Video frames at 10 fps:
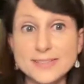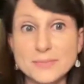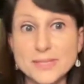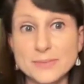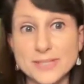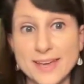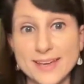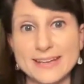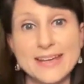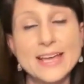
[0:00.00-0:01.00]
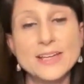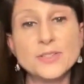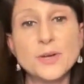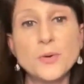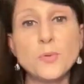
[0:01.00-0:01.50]
sometimes can.
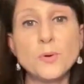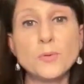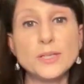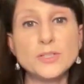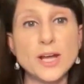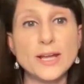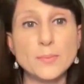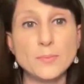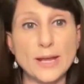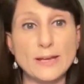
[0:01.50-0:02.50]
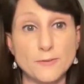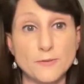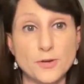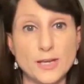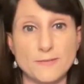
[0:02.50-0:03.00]
So we're really trying to break
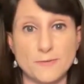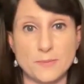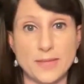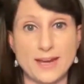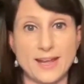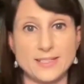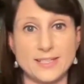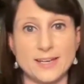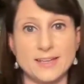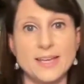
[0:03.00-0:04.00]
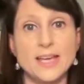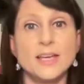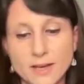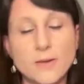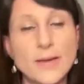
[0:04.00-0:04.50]
free from that idea.
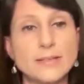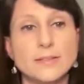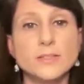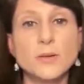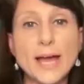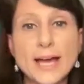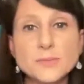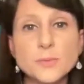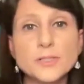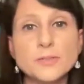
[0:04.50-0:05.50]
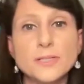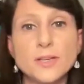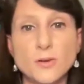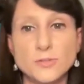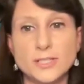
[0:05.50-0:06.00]
Okay, so as we're doing
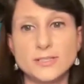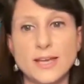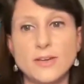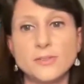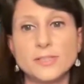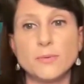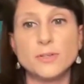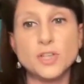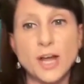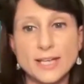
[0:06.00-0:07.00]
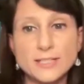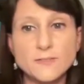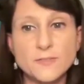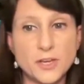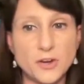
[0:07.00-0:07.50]
coaching cycles and we're trying to
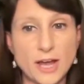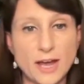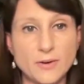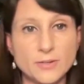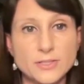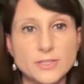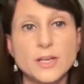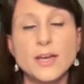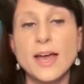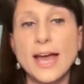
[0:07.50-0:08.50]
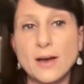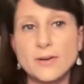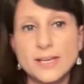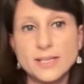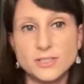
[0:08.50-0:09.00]
figure out how
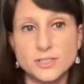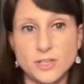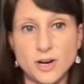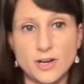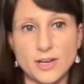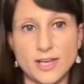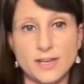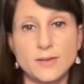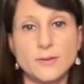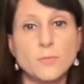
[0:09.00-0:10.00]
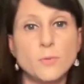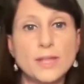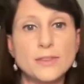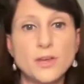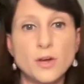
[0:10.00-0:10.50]
to get started
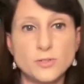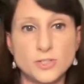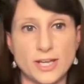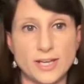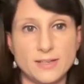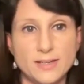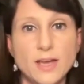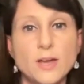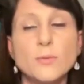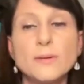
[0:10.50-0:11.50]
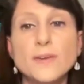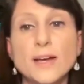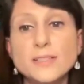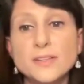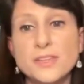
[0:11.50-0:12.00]
with coaching, we've
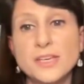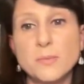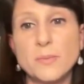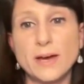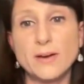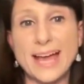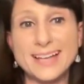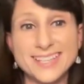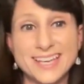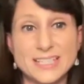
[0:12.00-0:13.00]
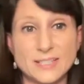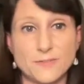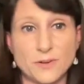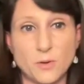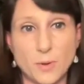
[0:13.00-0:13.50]
got to think about asking a
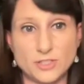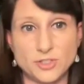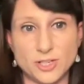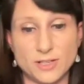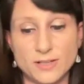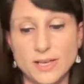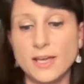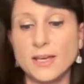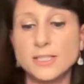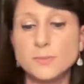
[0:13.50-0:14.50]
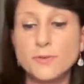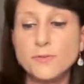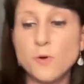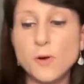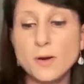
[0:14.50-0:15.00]
different question. Because
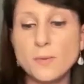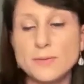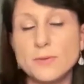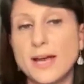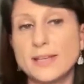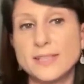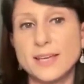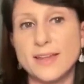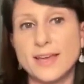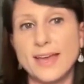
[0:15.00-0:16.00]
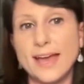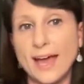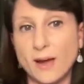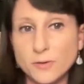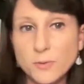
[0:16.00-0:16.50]
before we were asking like,
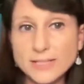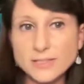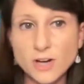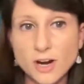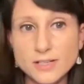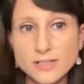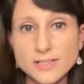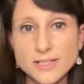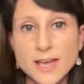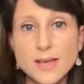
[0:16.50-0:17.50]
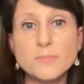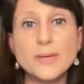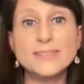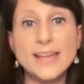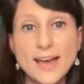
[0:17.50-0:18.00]
how do I start?
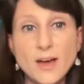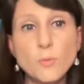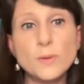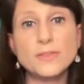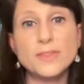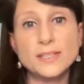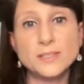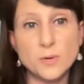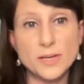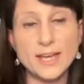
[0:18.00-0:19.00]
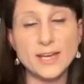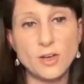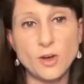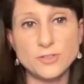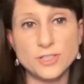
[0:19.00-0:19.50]
But now with this organic
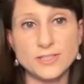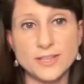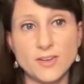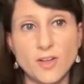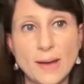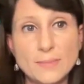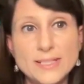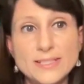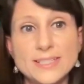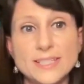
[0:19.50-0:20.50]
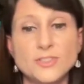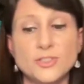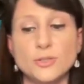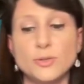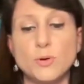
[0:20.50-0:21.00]
coaching cycle, I'm going to teach
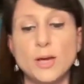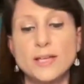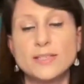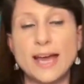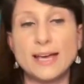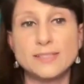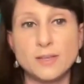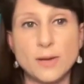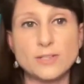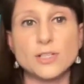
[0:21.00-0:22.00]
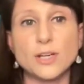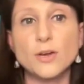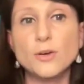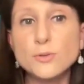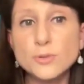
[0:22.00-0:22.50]
you to ask the question,
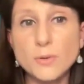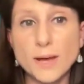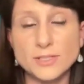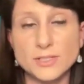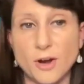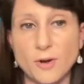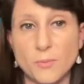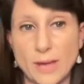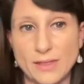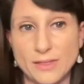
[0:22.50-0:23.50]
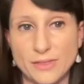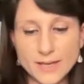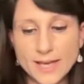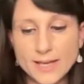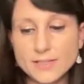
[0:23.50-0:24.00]
who do I start with?
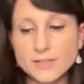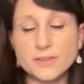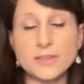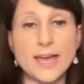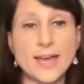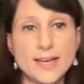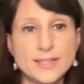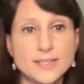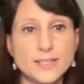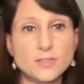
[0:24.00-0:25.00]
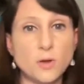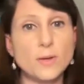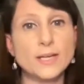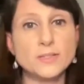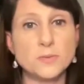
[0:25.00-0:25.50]
And that is
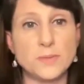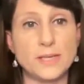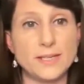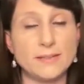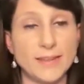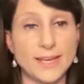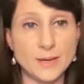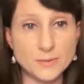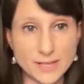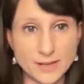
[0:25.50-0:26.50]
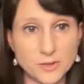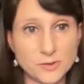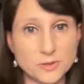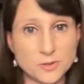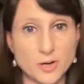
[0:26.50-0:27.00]
going to be, like I was telling
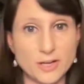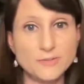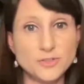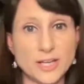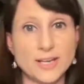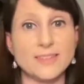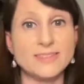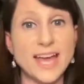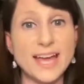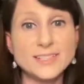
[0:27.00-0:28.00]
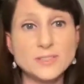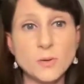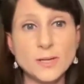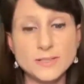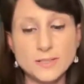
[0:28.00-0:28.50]
you the story of Shannon, that's
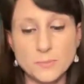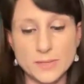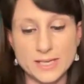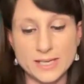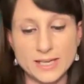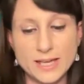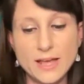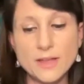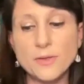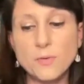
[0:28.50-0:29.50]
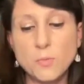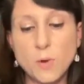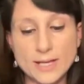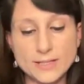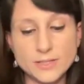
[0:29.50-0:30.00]
going to be the
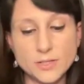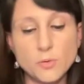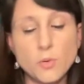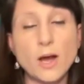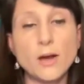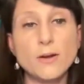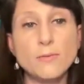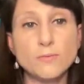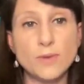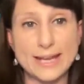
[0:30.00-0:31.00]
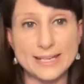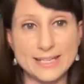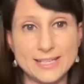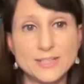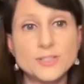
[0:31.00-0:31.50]
ones who are
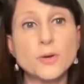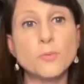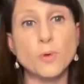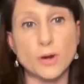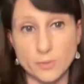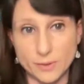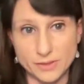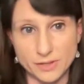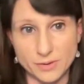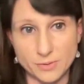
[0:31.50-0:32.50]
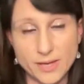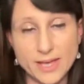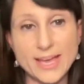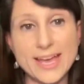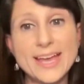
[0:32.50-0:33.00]
ready to work with you.
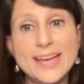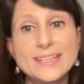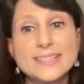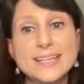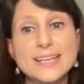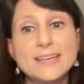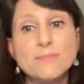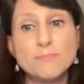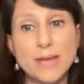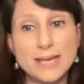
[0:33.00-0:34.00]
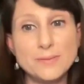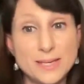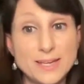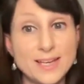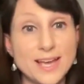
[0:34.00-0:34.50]
And it may
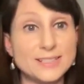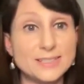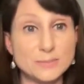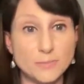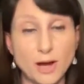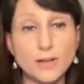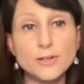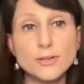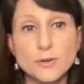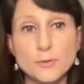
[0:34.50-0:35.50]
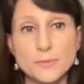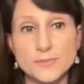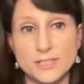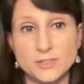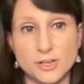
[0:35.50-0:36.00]
be a smaller group of
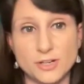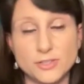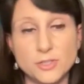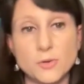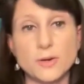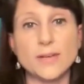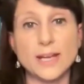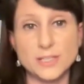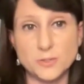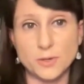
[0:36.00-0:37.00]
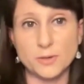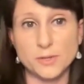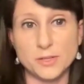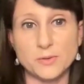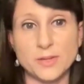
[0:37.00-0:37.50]
teachers who are ready to work
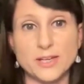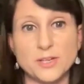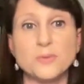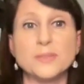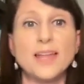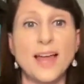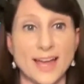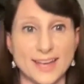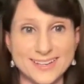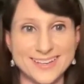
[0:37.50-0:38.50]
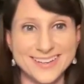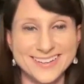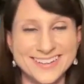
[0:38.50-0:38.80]
with you than you would like,